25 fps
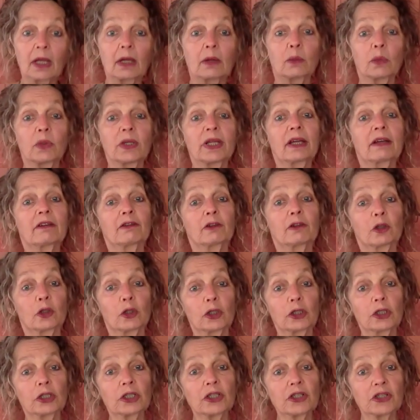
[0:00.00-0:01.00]
we have
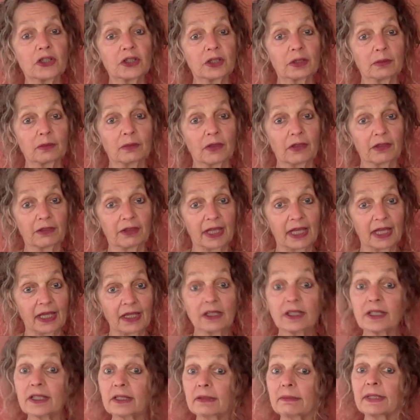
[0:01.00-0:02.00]
learned some
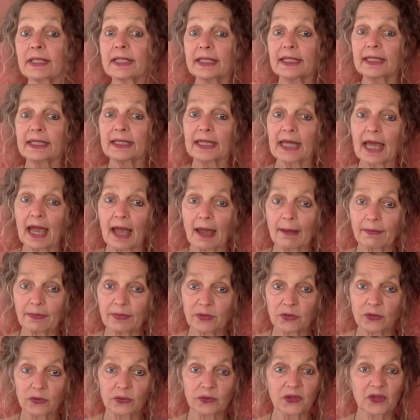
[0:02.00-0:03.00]
things, some
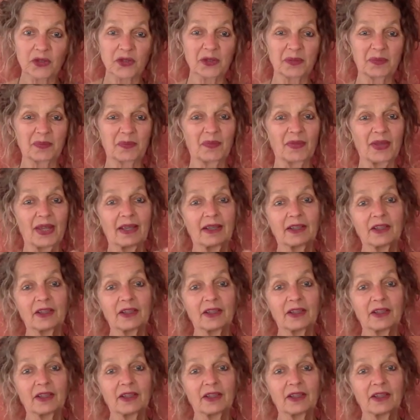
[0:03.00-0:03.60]
steps, or some